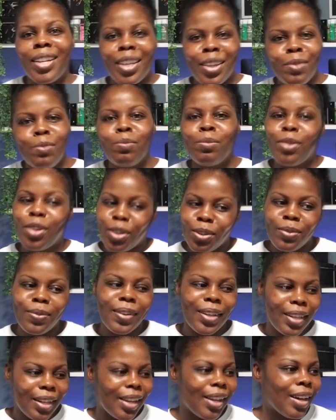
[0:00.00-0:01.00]

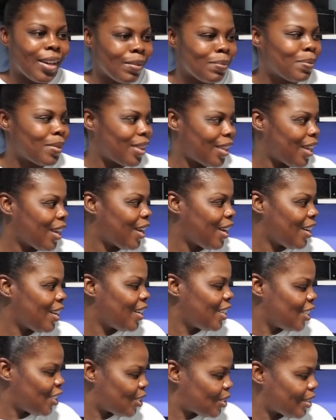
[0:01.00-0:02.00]
moving up there
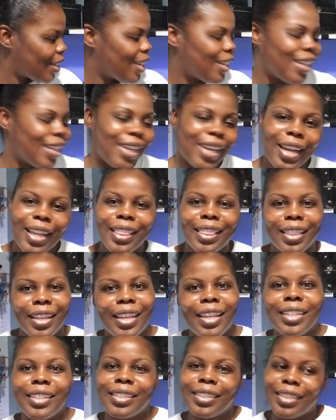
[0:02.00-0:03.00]
and trying to get
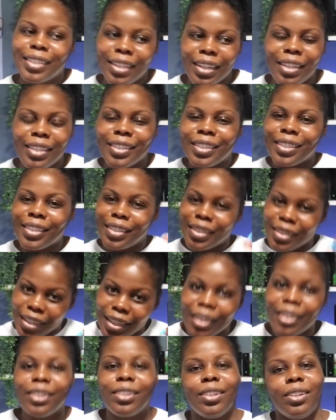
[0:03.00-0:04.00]
things done,
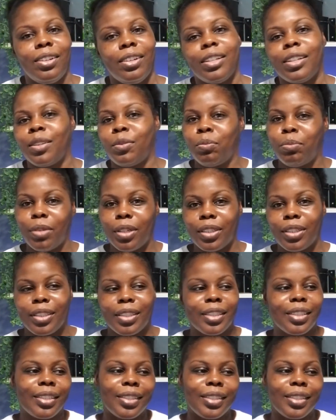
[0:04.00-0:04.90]
still on a budget,